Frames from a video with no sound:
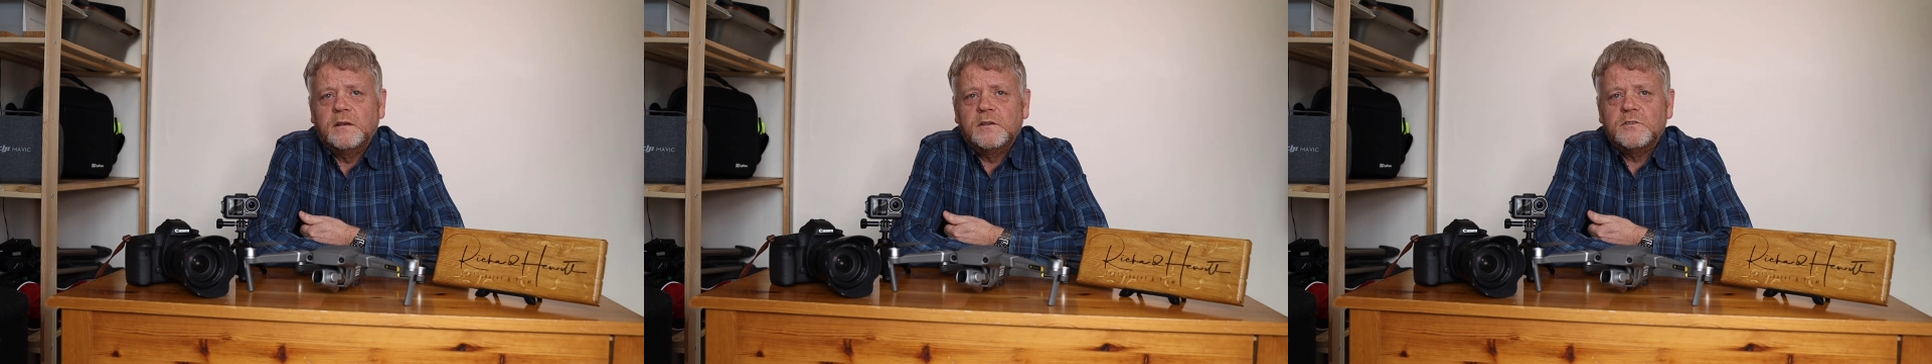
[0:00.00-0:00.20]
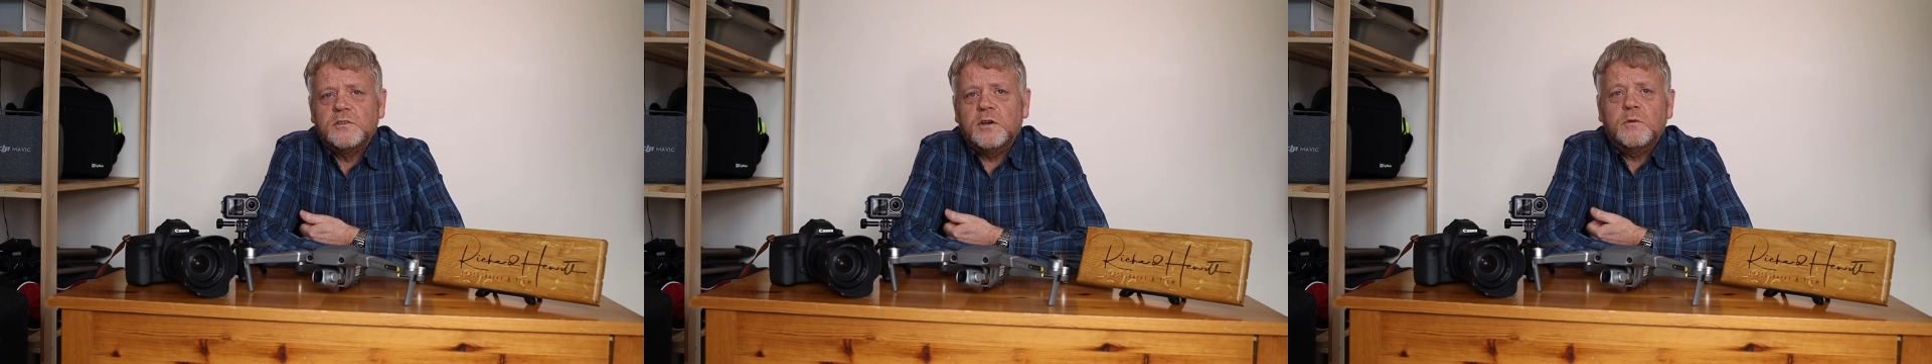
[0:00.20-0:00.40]

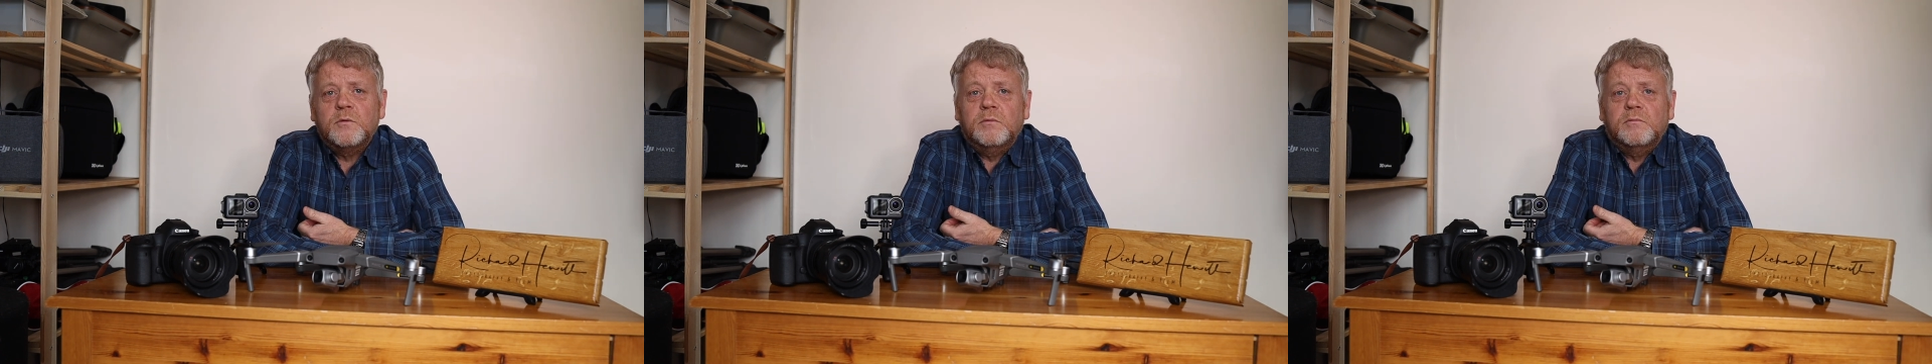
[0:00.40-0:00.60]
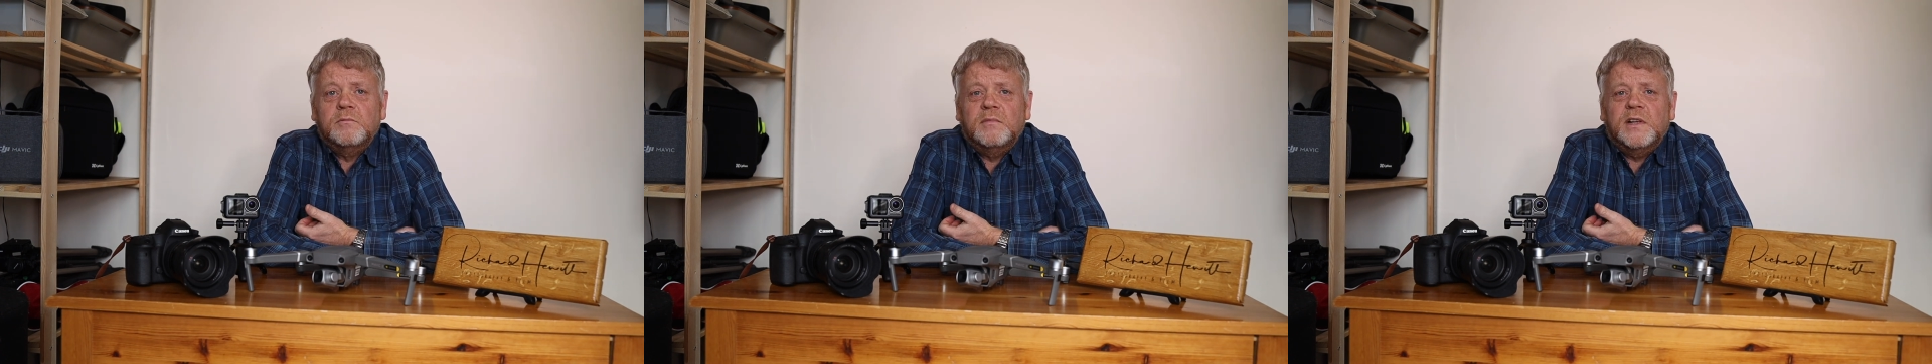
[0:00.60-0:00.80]

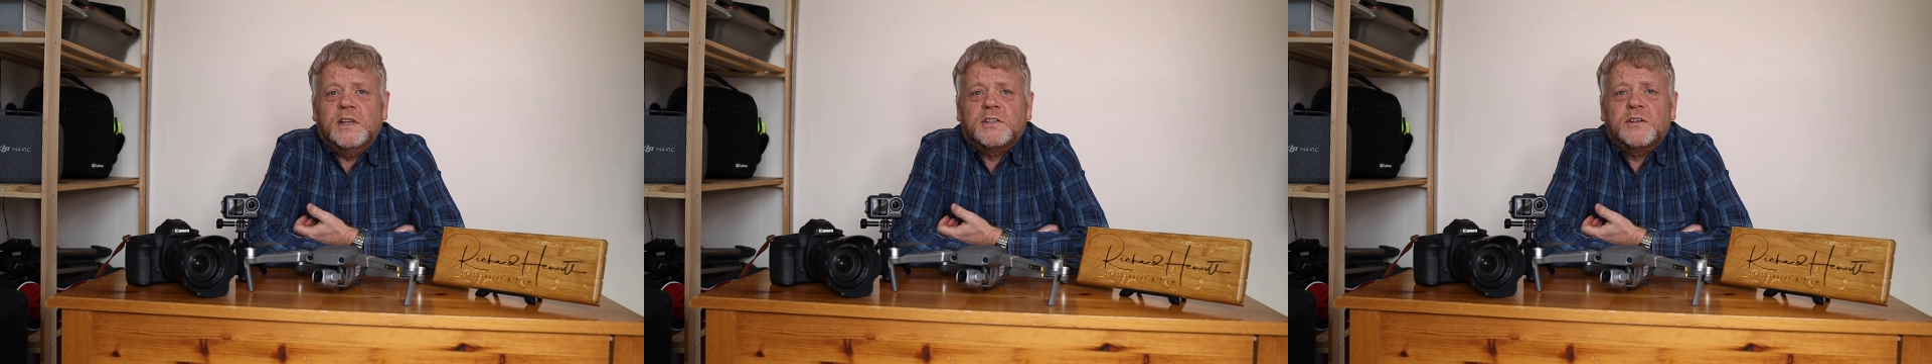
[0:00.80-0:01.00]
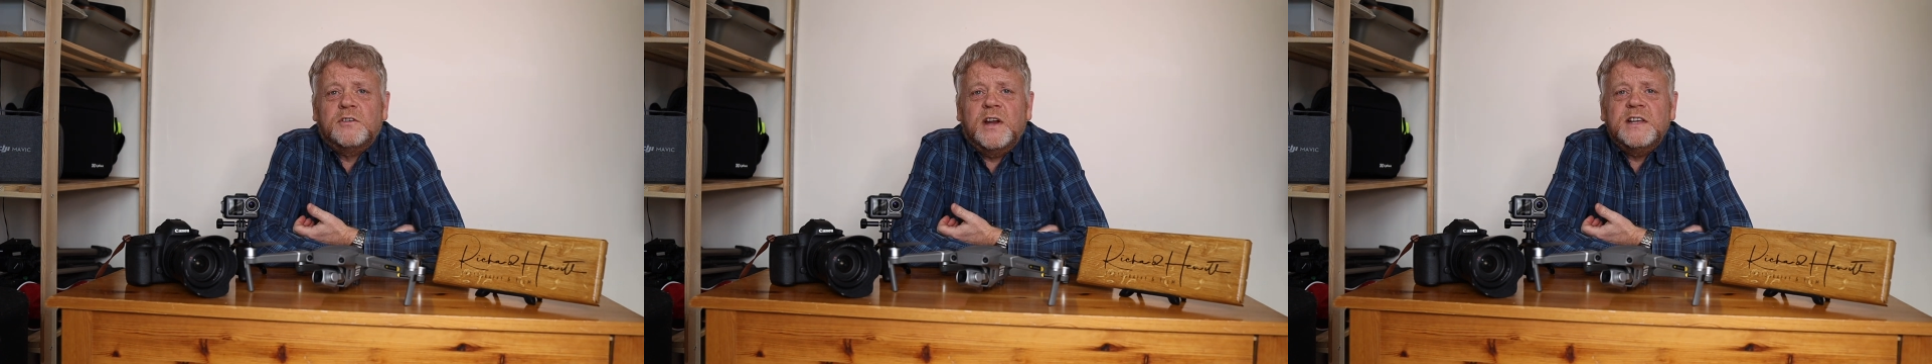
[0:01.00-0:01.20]
So
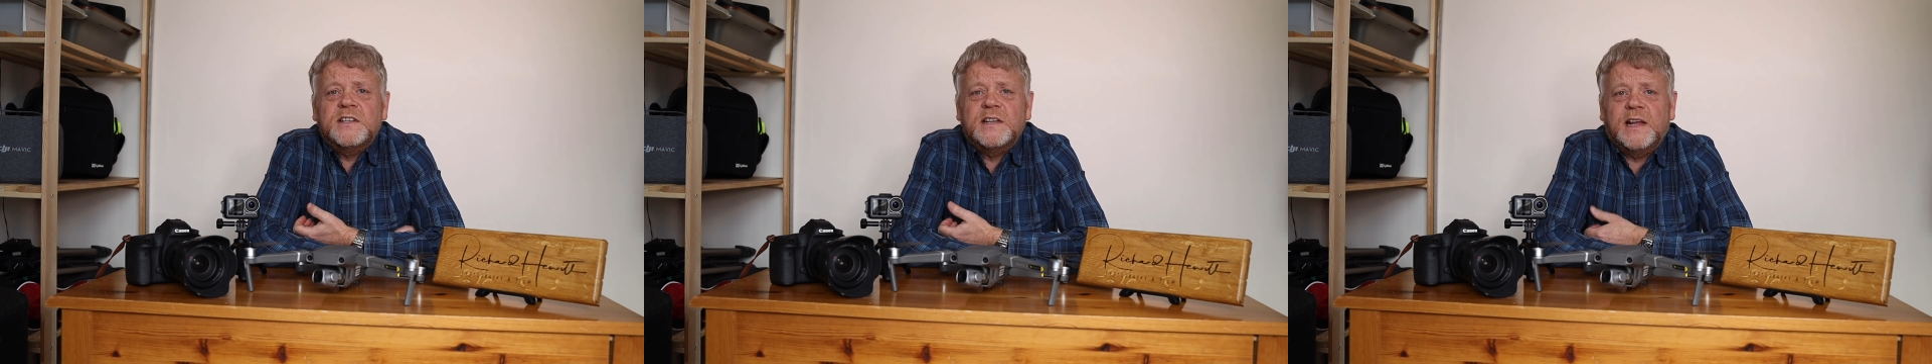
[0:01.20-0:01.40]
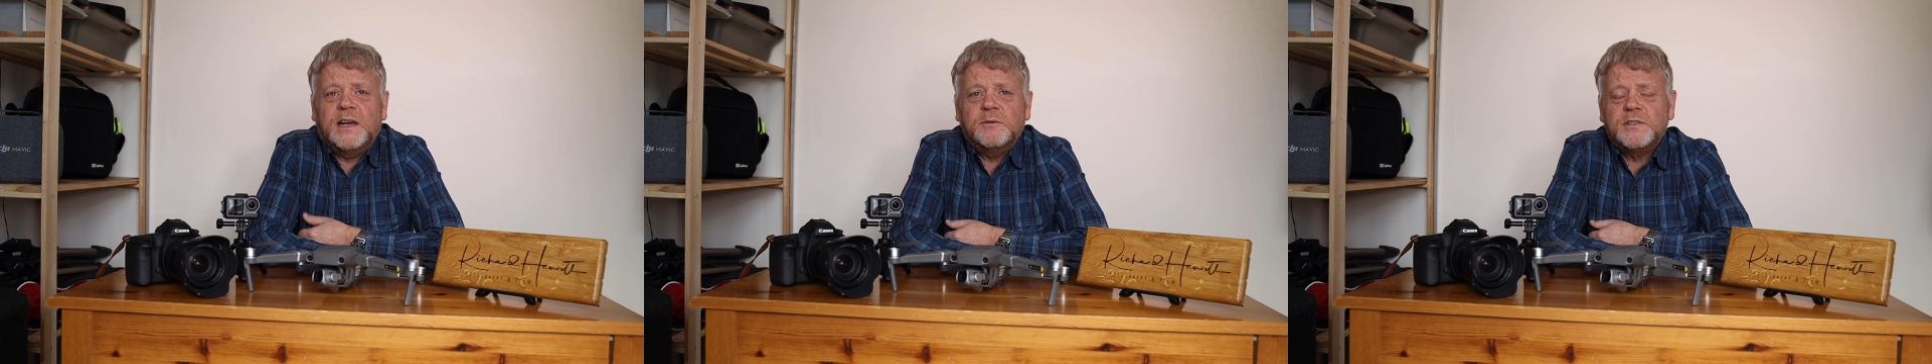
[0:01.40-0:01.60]
it's
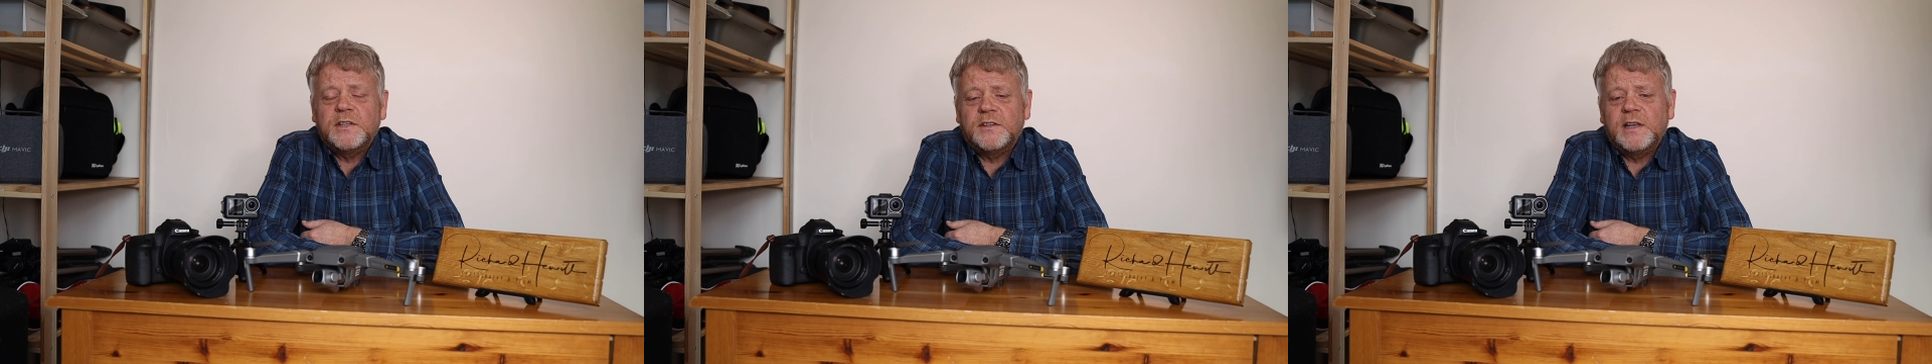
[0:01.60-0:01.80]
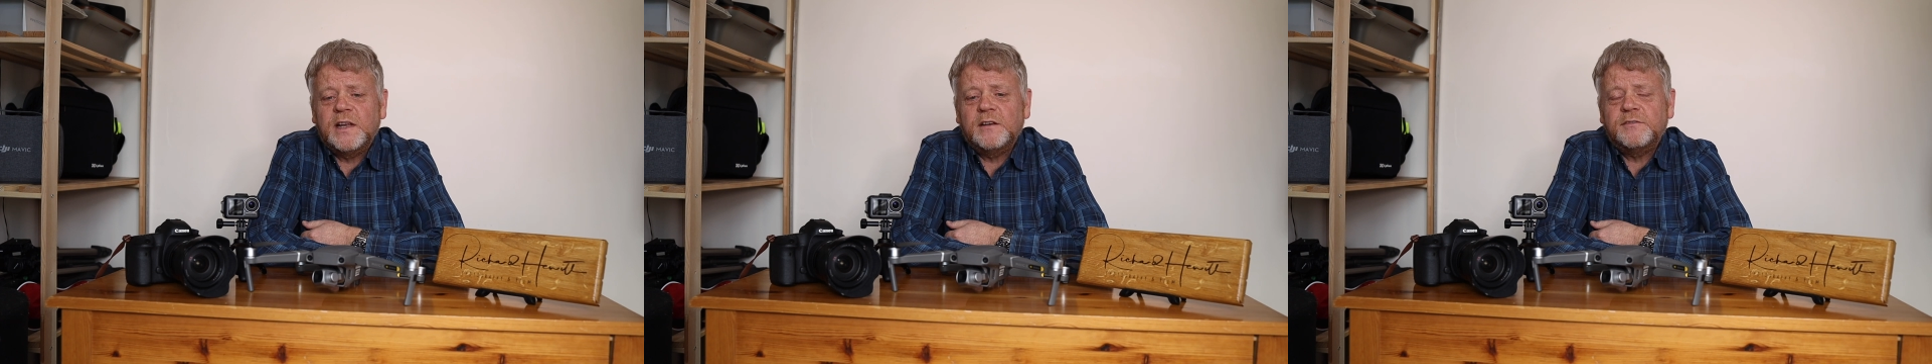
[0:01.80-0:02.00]
crazy now to
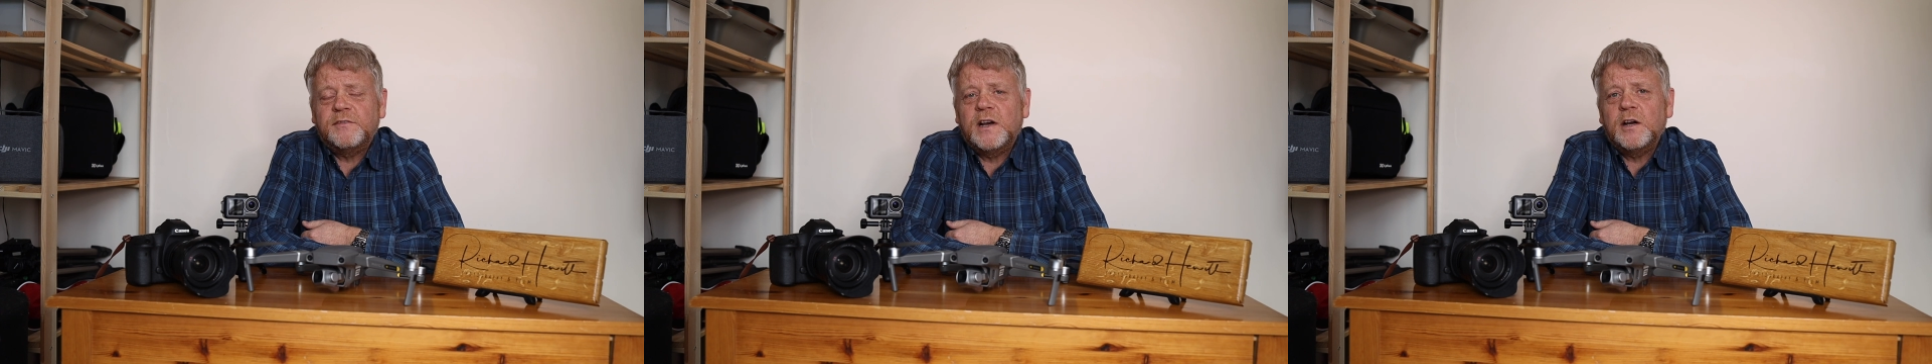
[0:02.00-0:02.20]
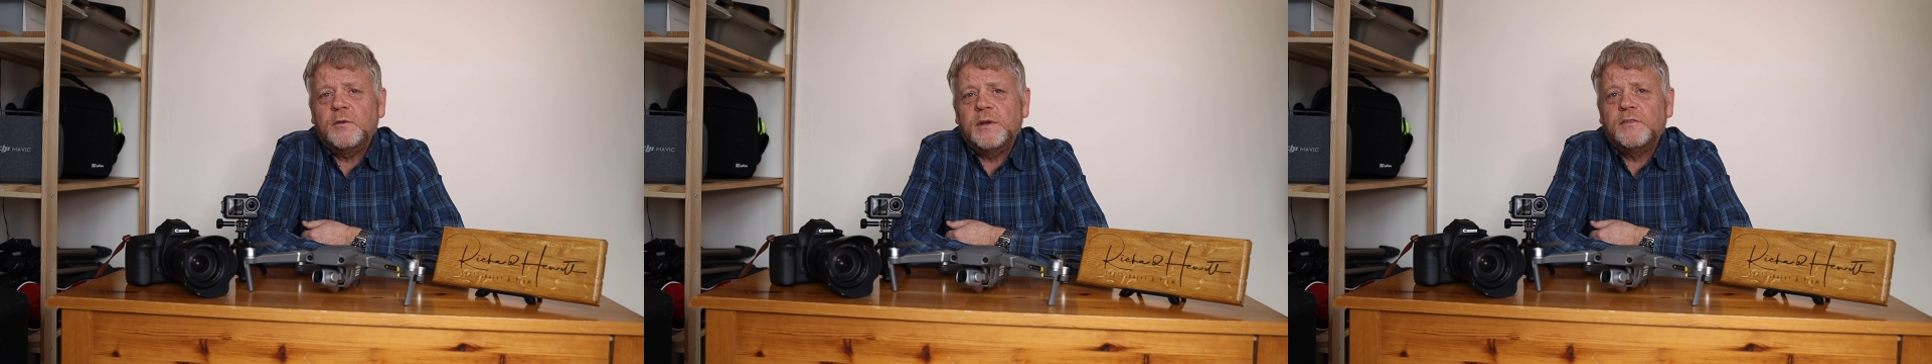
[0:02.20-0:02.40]
think how
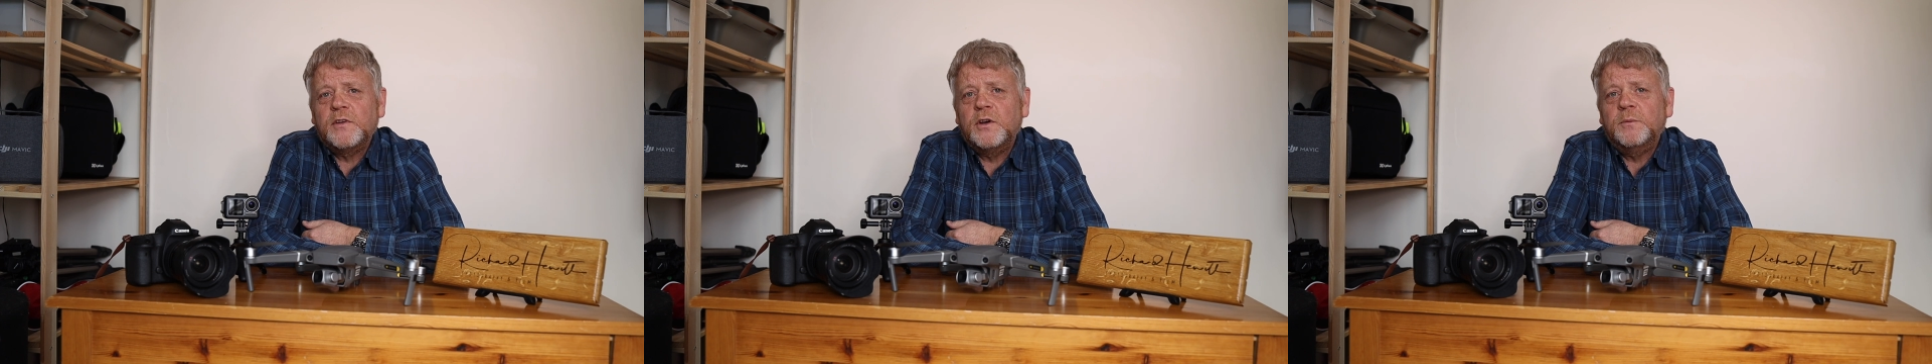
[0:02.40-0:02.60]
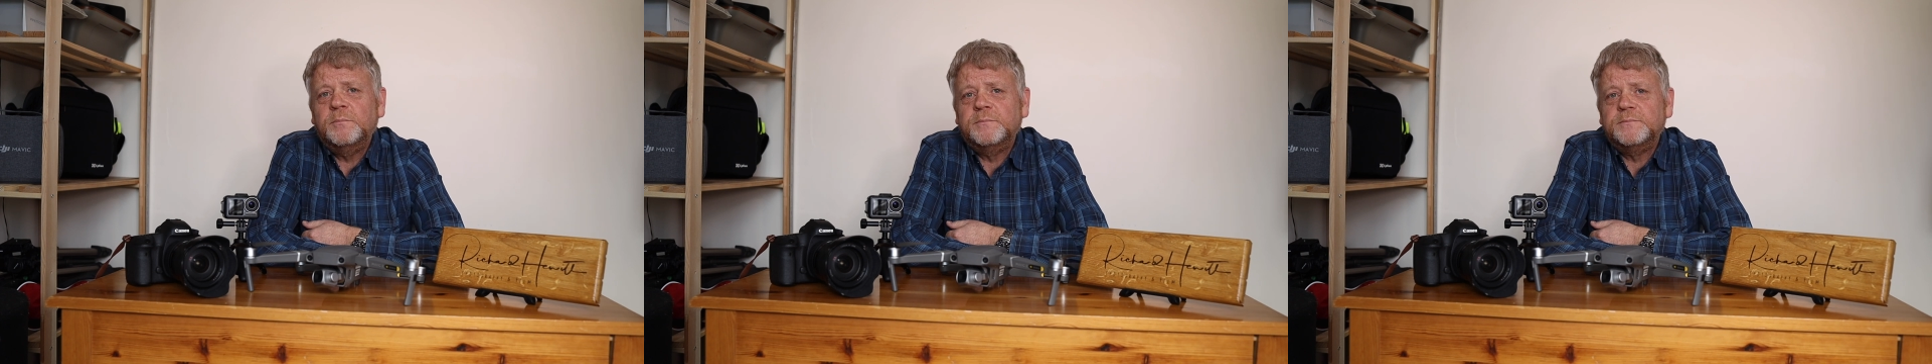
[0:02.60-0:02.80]
far we've
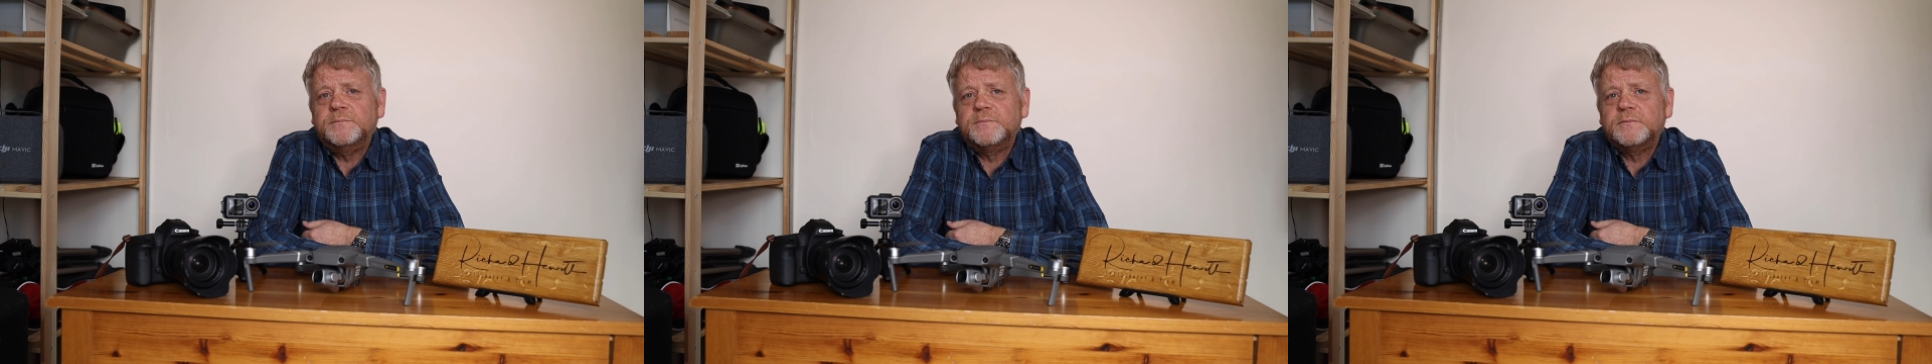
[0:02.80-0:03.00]
come